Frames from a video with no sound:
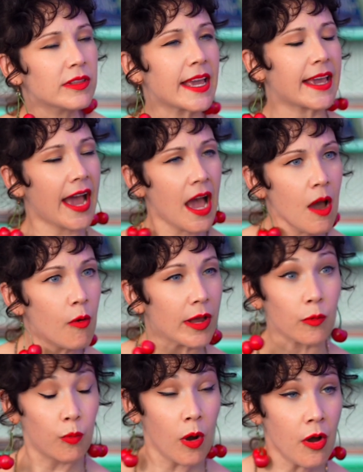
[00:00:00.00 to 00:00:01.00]
like how,
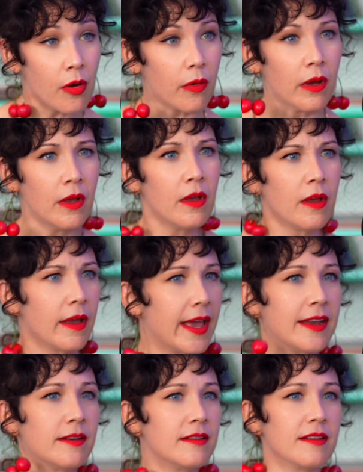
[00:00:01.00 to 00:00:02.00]
and whoa,
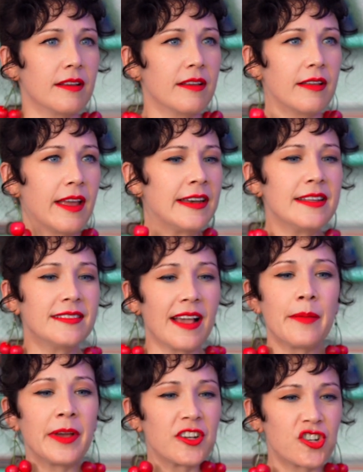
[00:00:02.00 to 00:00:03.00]
and
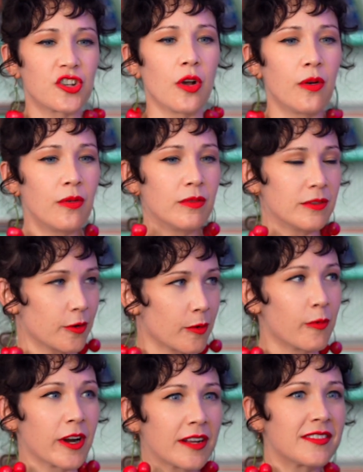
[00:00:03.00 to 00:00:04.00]
anytime I show your
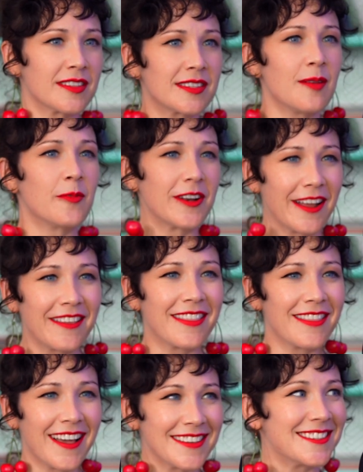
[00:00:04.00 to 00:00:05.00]
work to someone, I,
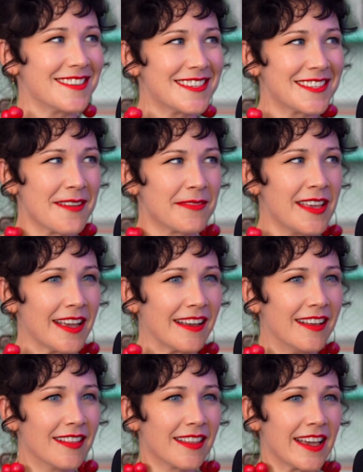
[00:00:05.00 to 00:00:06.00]
I see the same thing.
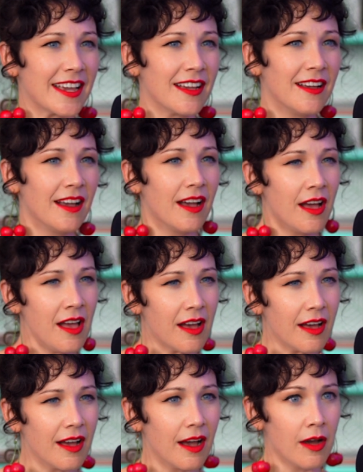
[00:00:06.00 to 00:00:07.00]
Like,
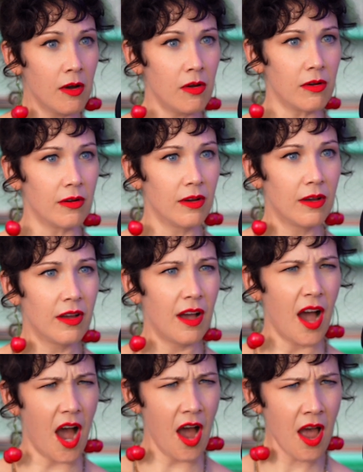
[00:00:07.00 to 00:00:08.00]
ah, oh,
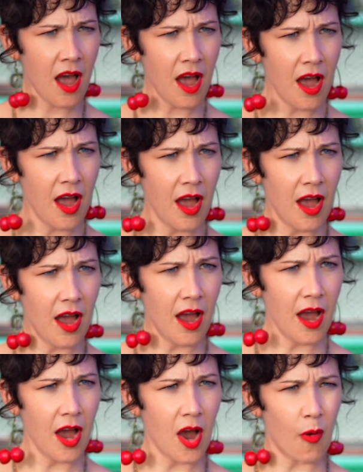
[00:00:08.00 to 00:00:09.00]
ah,
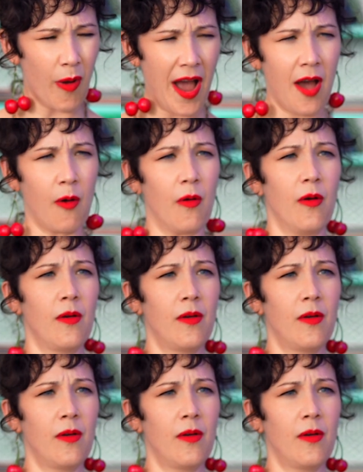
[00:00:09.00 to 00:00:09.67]
wow.